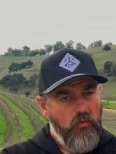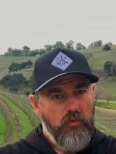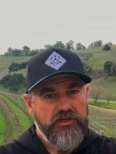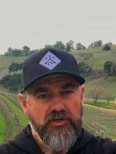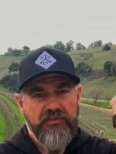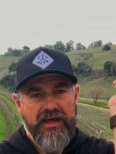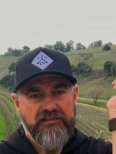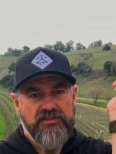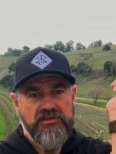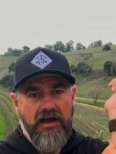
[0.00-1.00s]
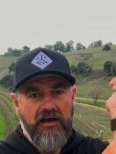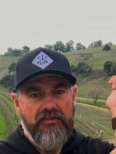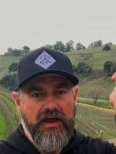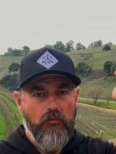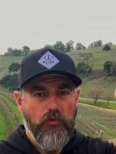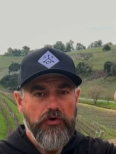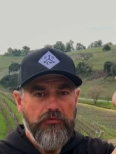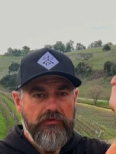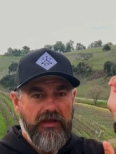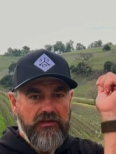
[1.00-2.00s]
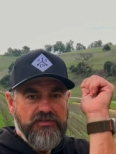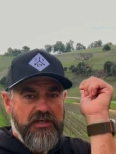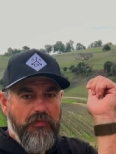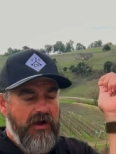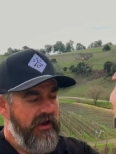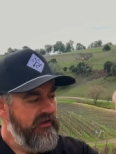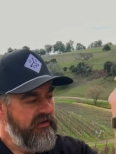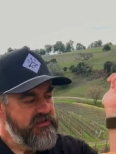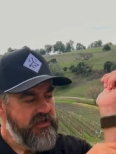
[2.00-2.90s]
we took that stock, that root that you see behind us,